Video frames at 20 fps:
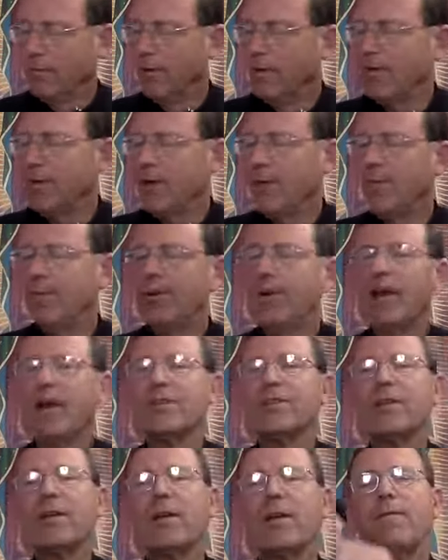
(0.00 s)
For example,
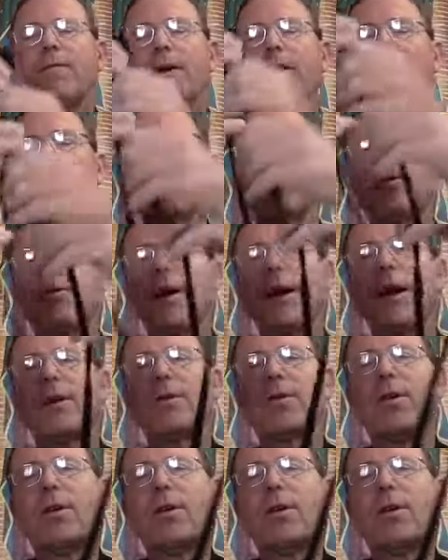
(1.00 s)
yesterday Father Craig